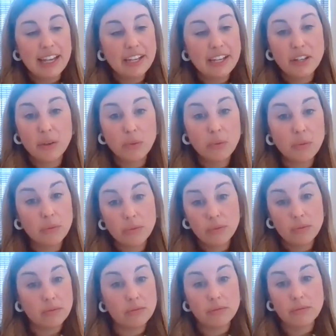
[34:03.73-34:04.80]
And, you know,
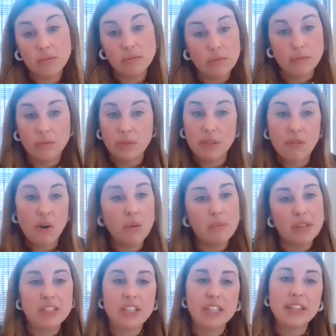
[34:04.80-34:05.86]
we've all
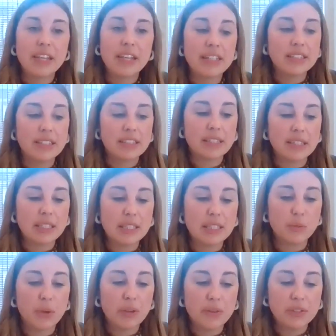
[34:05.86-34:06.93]
mentioned that it's
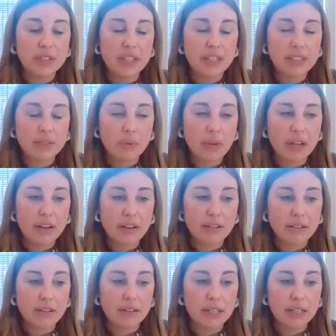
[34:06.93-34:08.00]
it's one of those things
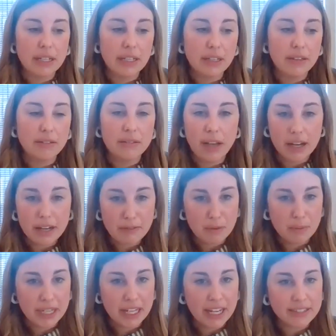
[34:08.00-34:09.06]
where uh, not
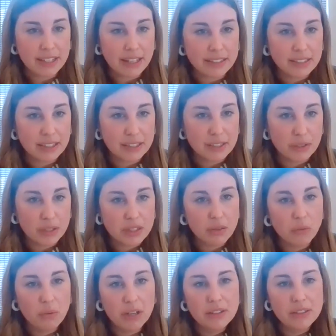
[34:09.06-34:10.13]
everybody has access to it.
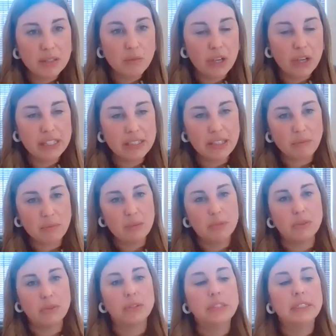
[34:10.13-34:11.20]
So, what are some ways that
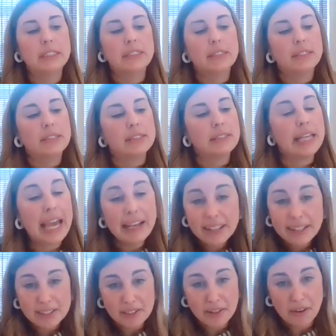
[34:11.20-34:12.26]
people can
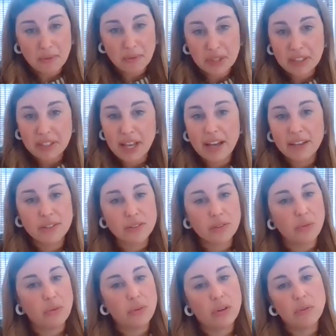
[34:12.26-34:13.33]
get started with glass,
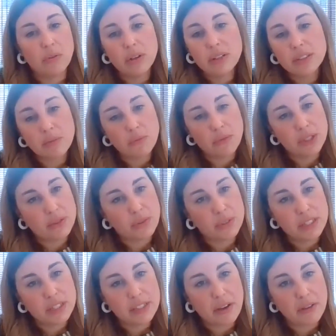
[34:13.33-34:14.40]
or what are some
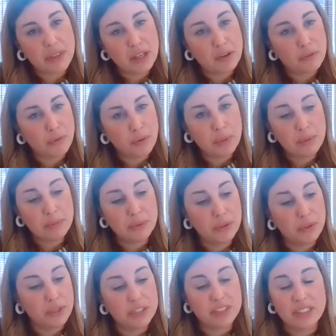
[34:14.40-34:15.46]
resources out there for people
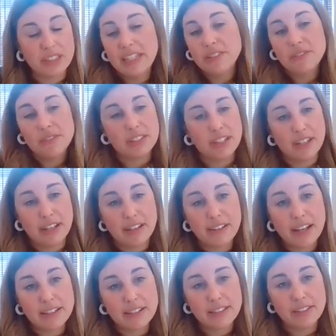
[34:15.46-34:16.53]
who are just interested in
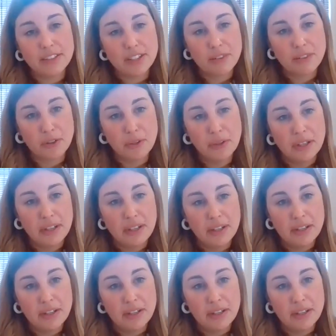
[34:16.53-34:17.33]
glass in general?